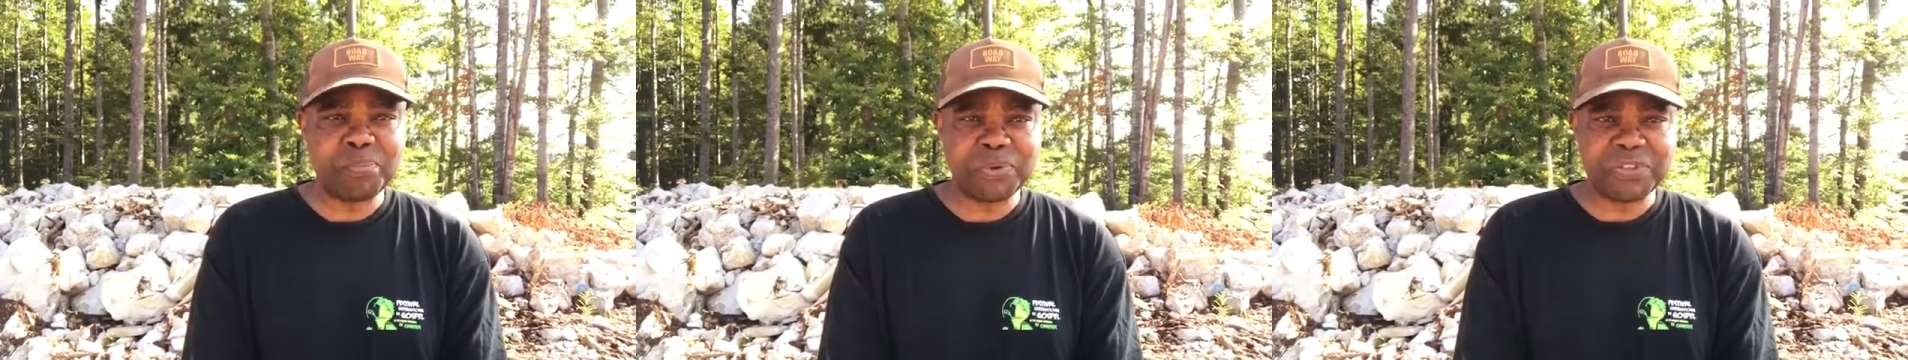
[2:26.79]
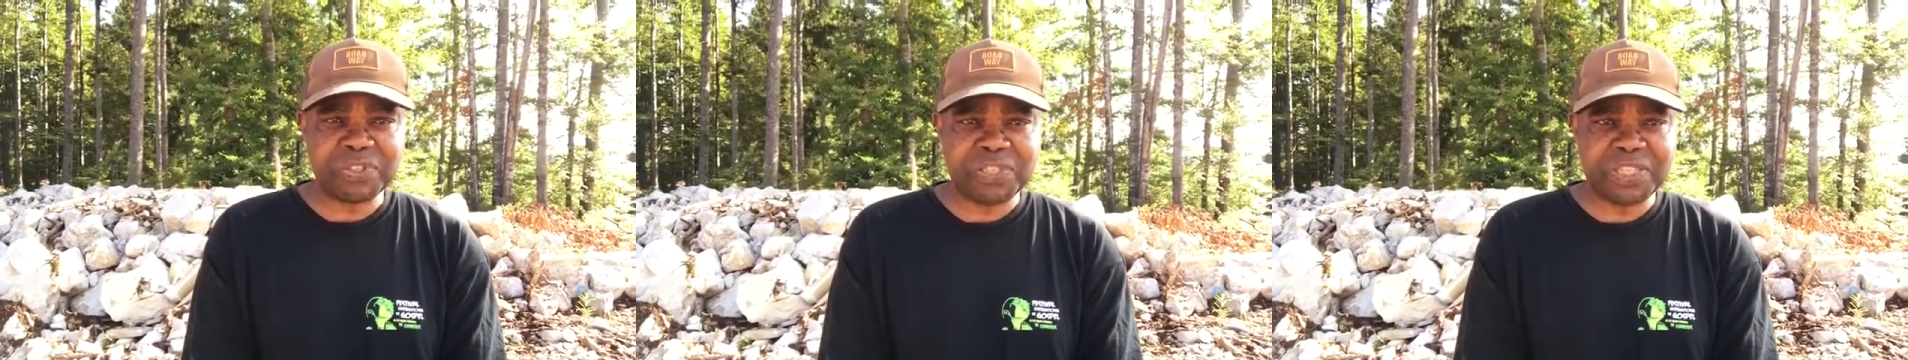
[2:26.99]

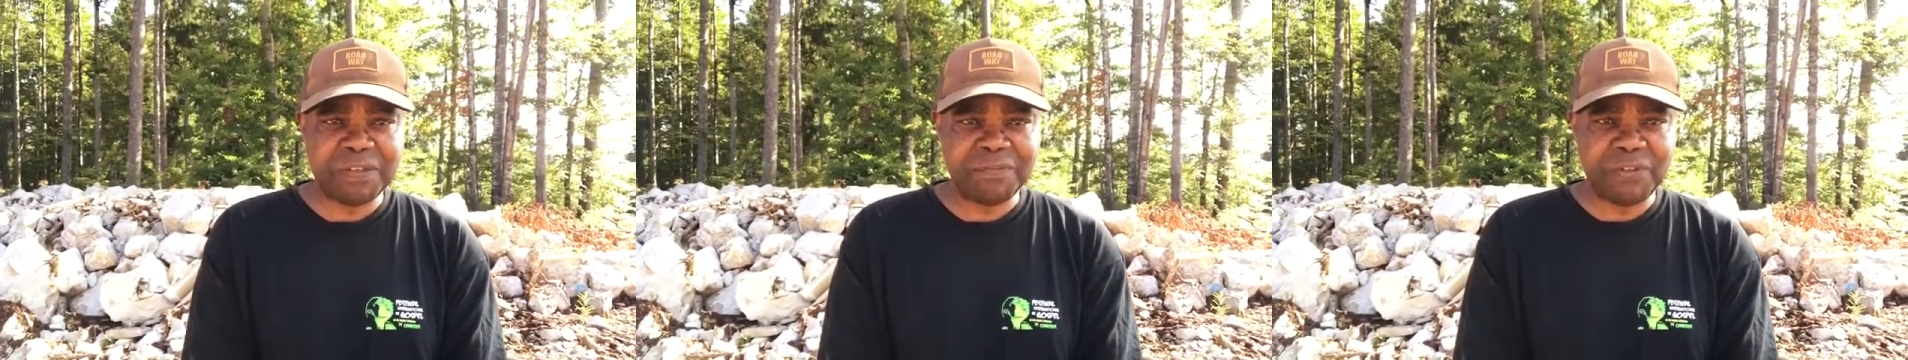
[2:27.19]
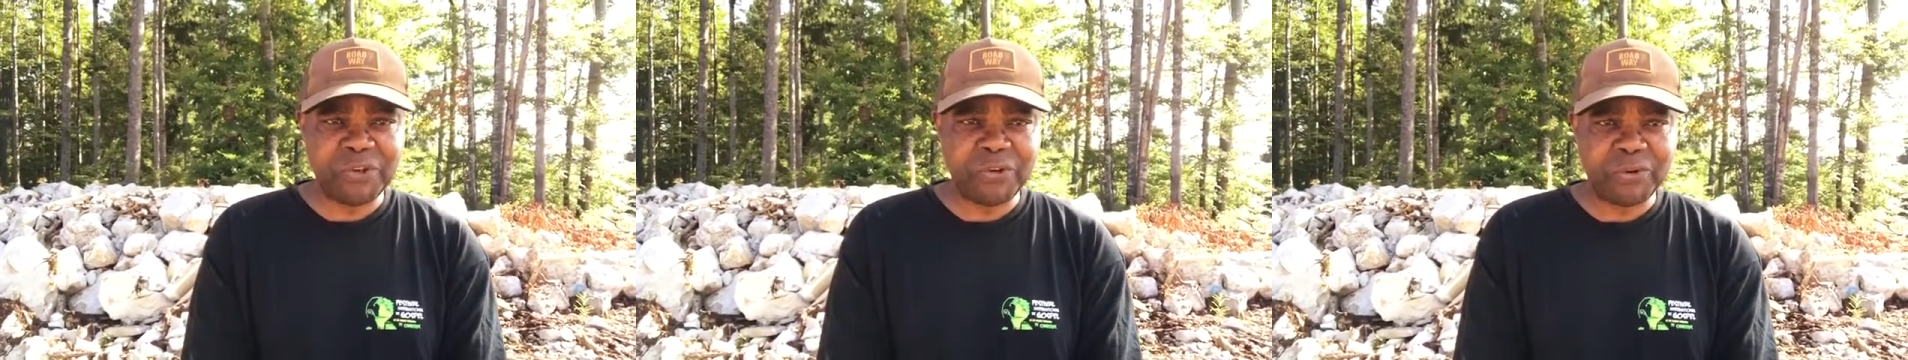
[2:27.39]

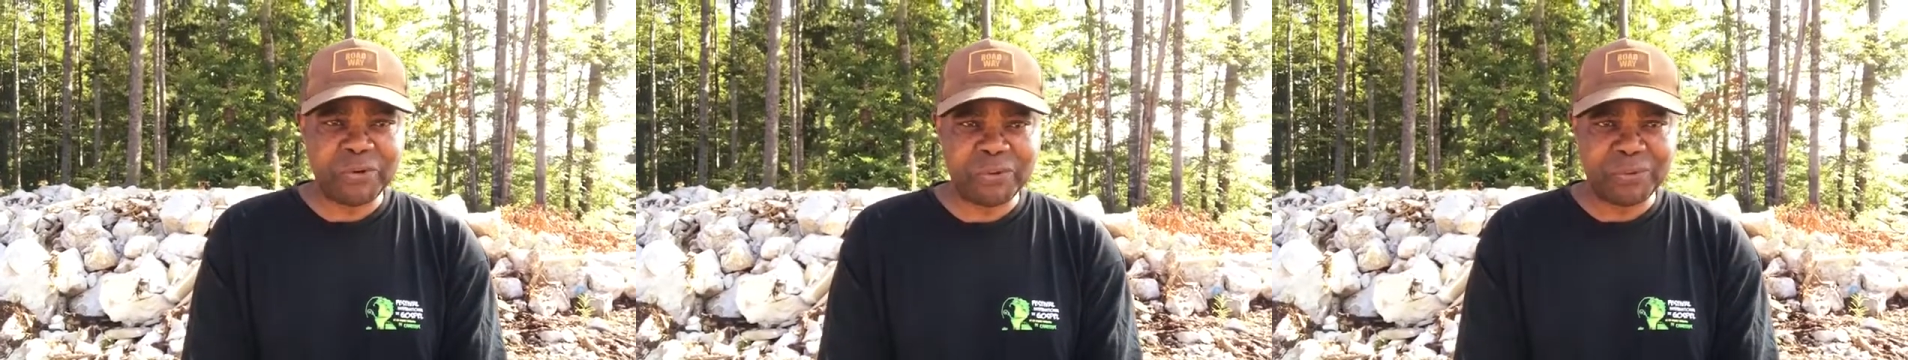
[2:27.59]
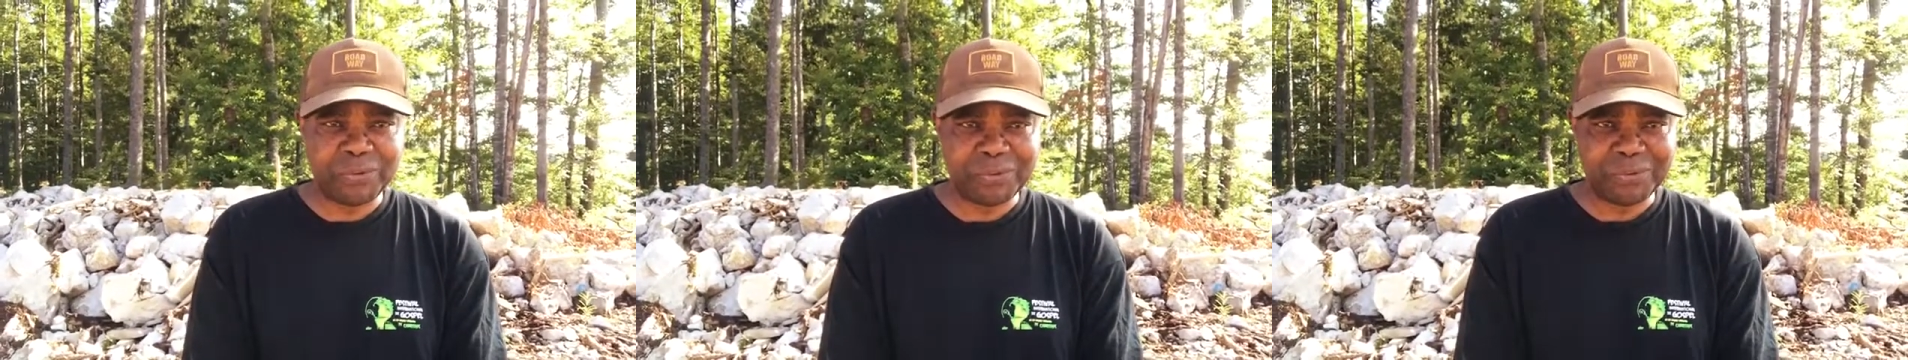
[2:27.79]
positive
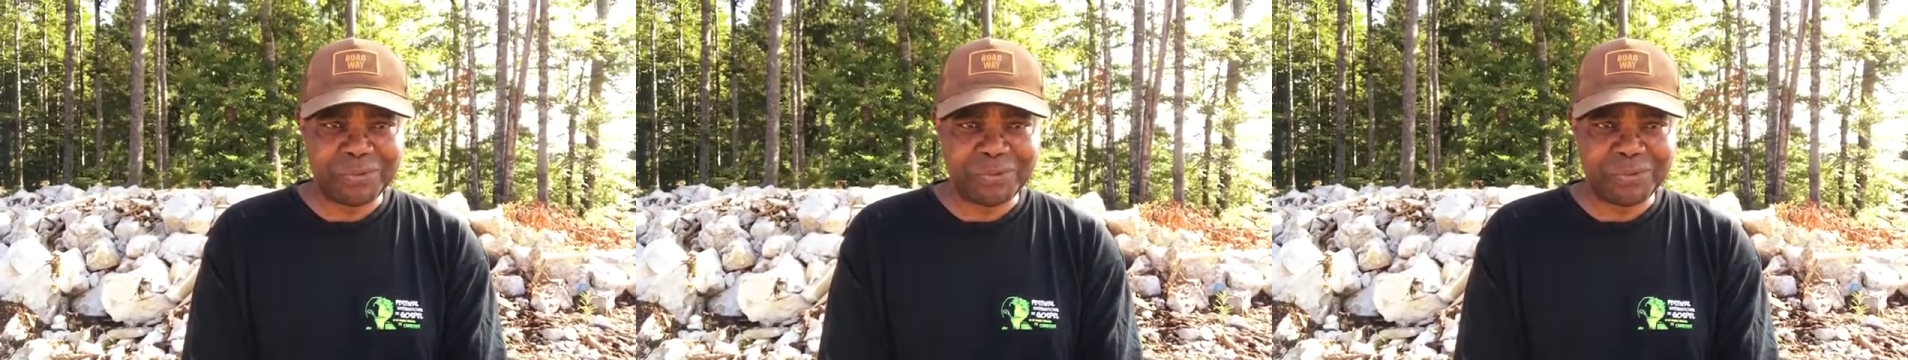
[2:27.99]
doors